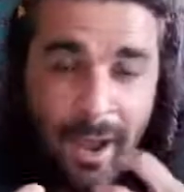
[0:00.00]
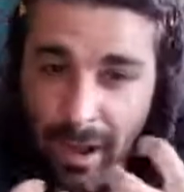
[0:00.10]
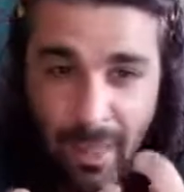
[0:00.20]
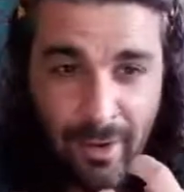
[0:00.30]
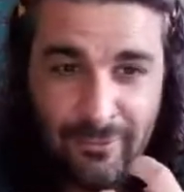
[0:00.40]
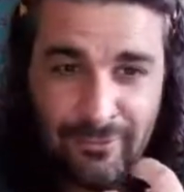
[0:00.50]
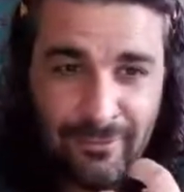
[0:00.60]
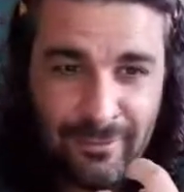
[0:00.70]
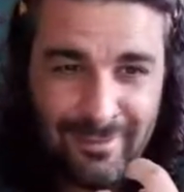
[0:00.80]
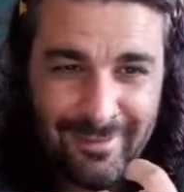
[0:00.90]
love
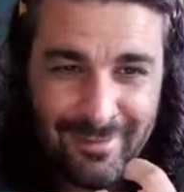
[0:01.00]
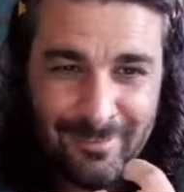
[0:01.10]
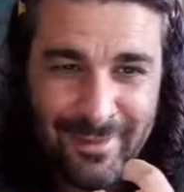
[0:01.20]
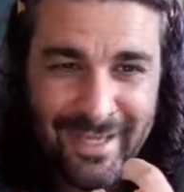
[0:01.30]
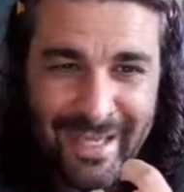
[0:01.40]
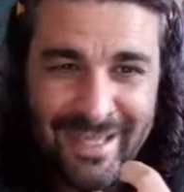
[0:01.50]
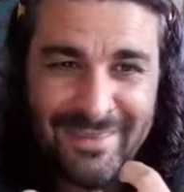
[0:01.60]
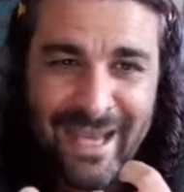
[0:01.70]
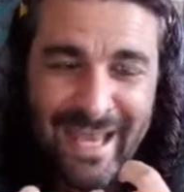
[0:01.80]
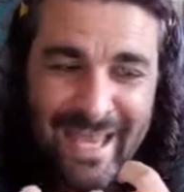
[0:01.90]
being
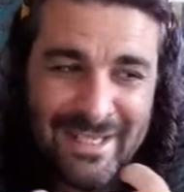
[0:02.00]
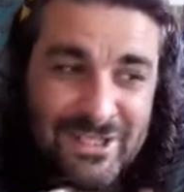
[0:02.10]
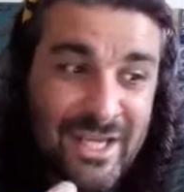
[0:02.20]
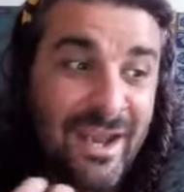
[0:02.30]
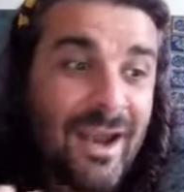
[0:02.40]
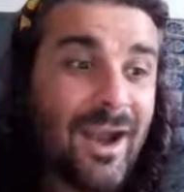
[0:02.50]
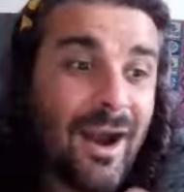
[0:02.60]
in that energy.